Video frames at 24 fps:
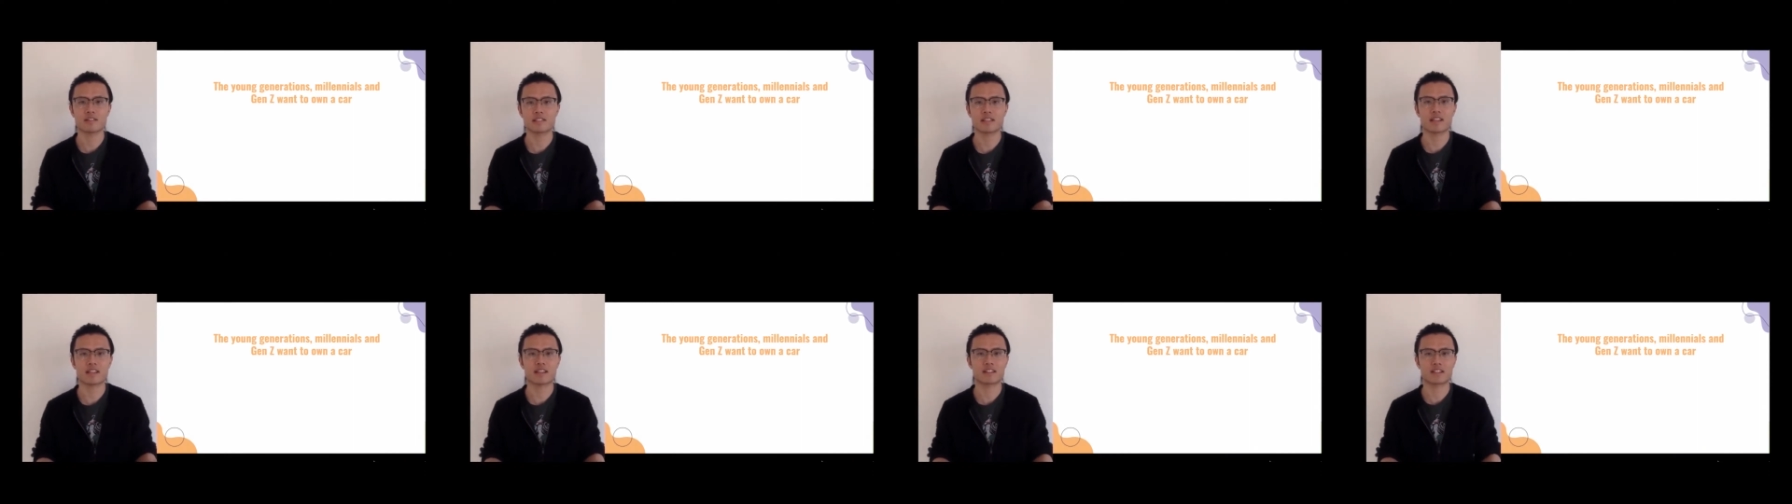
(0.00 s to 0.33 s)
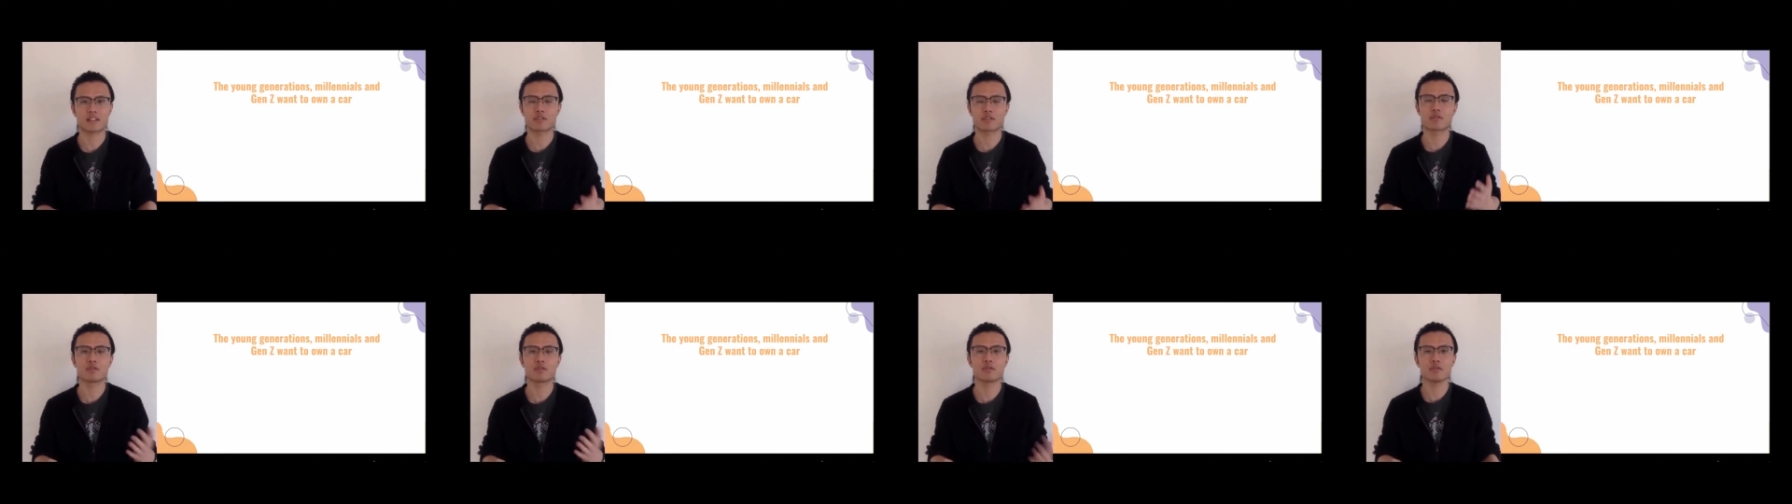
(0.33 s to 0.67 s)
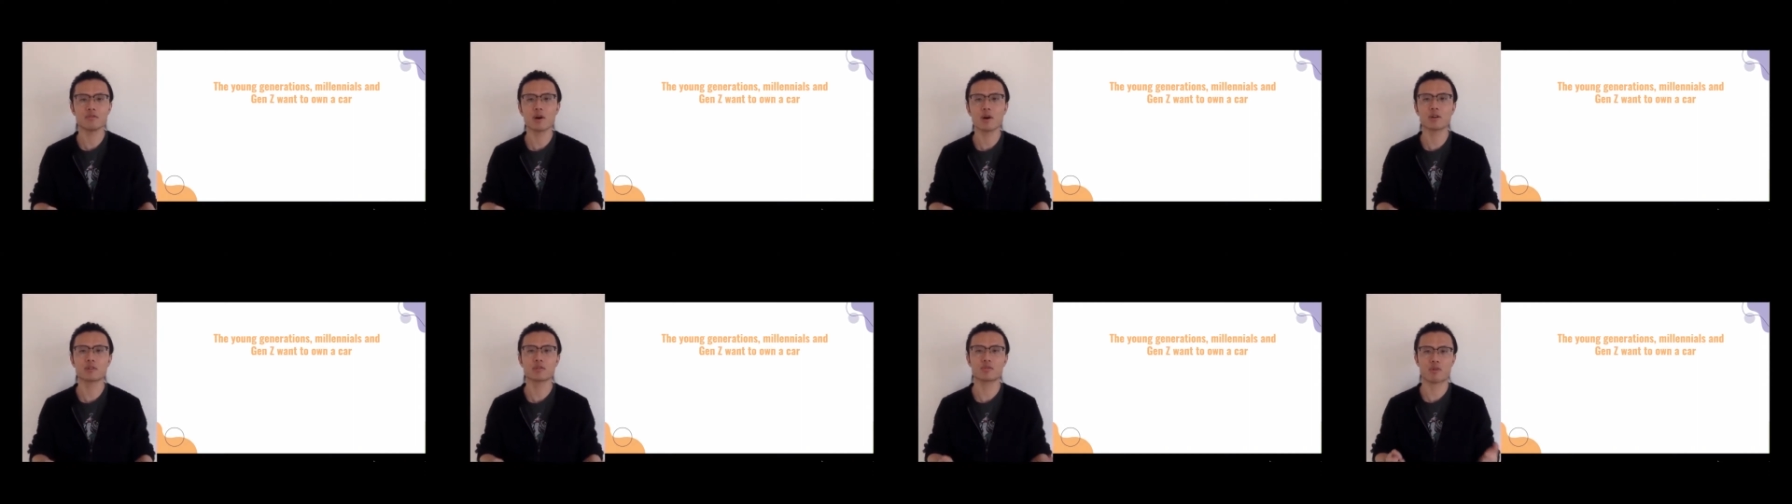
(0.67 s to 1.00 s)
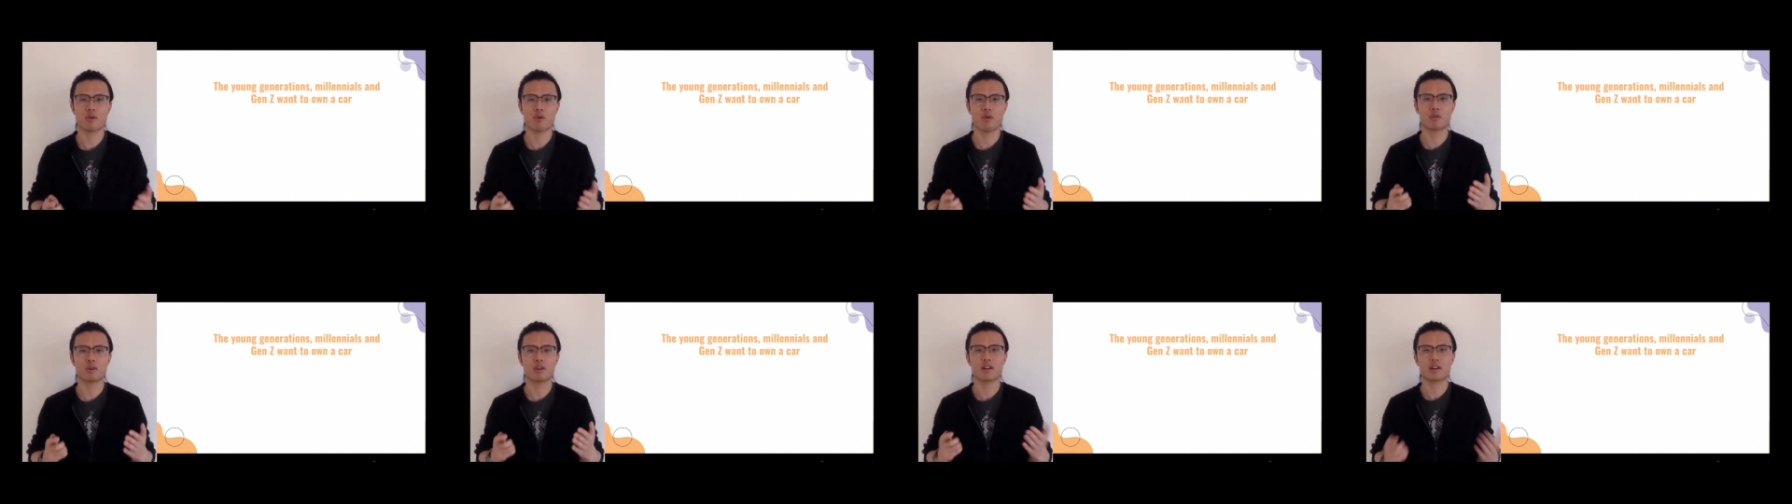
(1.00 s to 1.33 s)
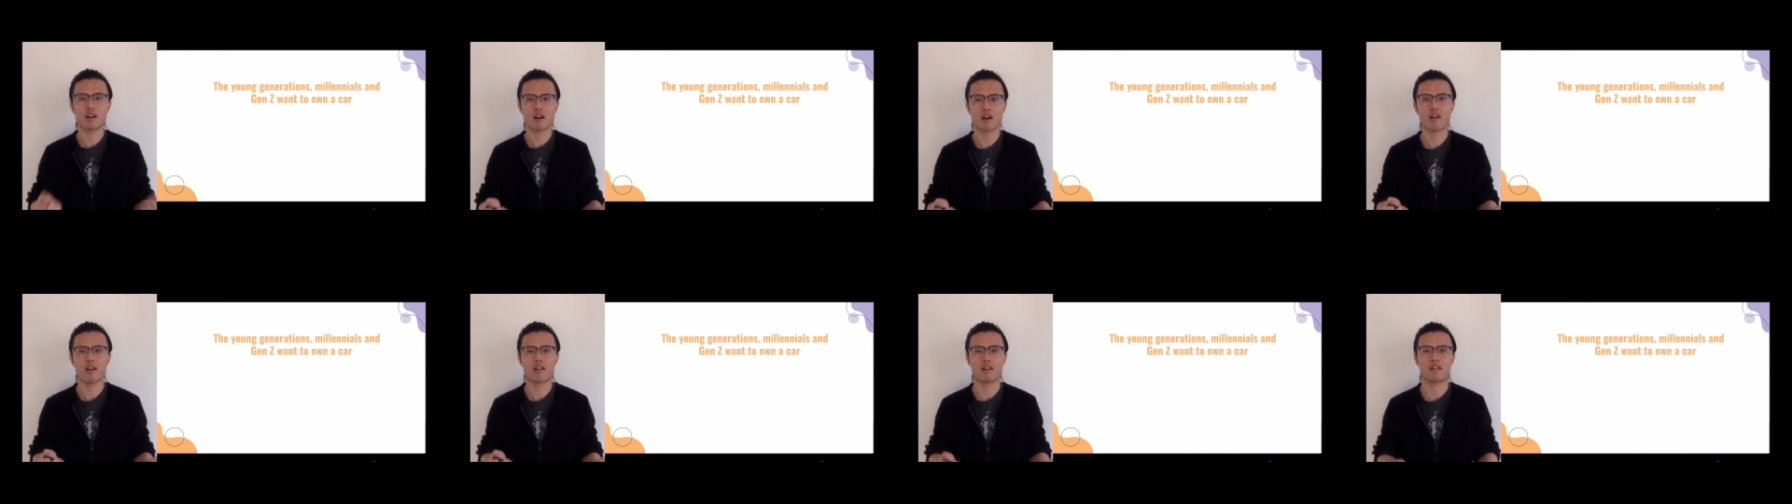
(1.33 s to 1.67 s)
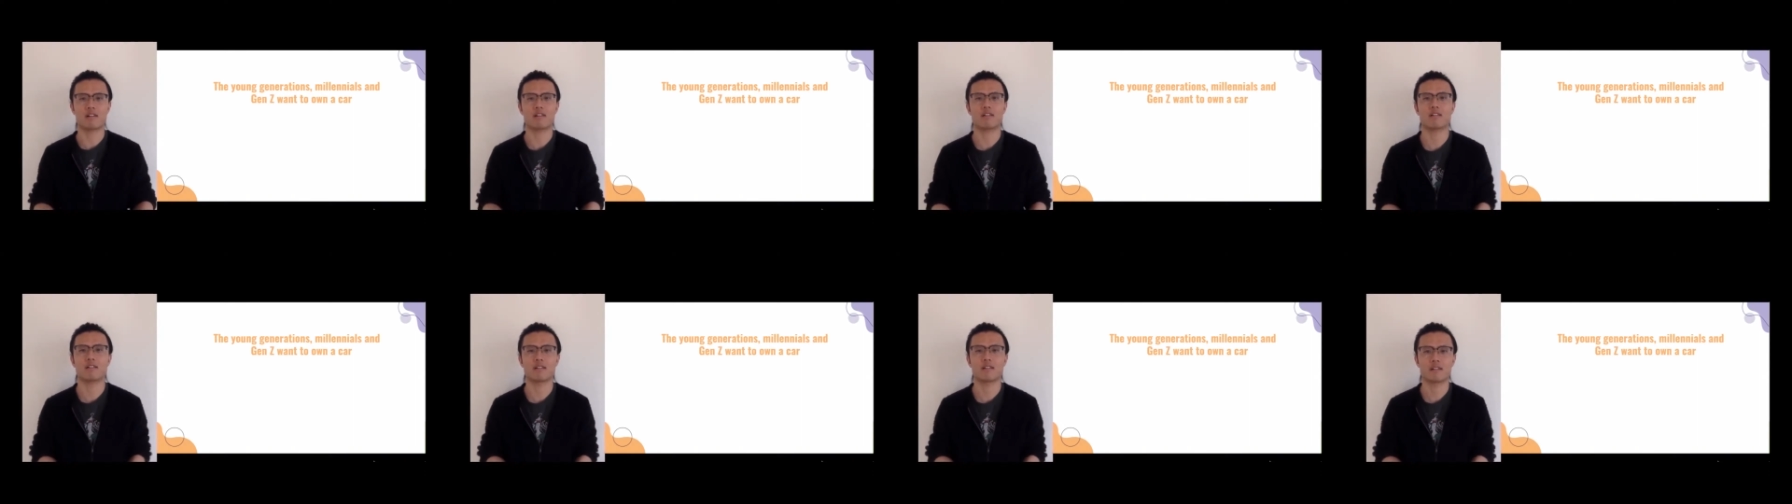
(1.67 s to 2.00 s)
Z, they do want to own a
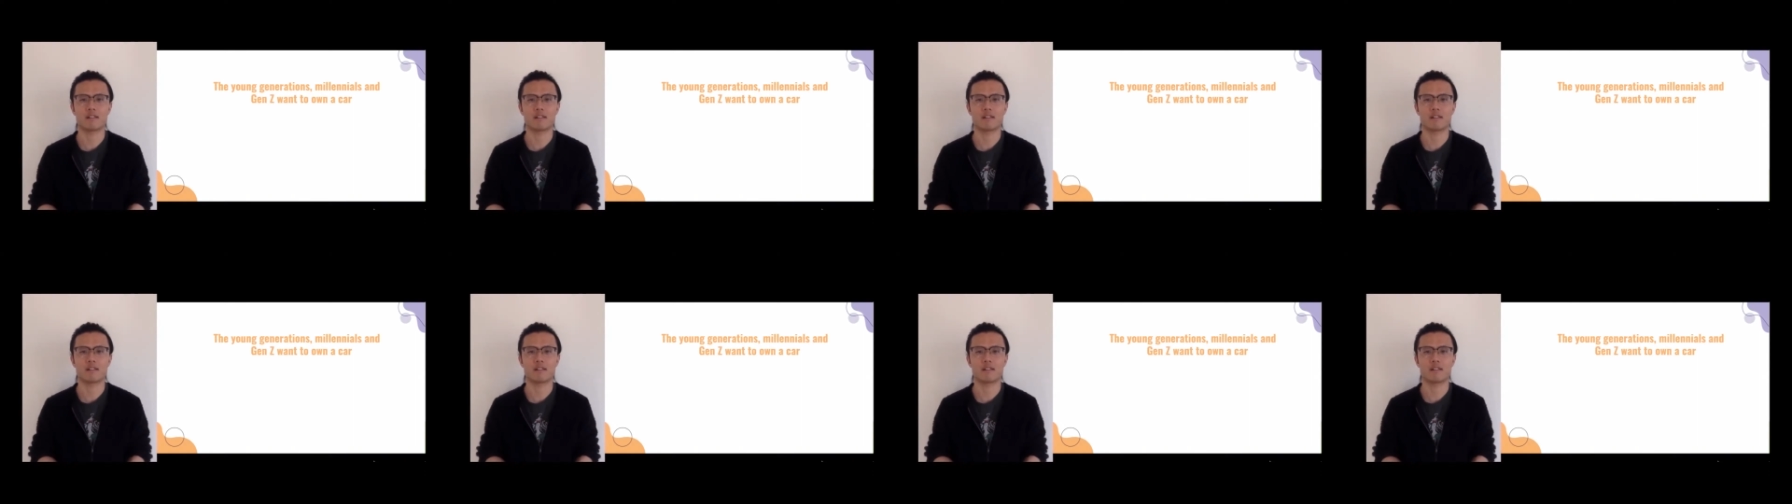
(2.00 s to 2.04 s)
car.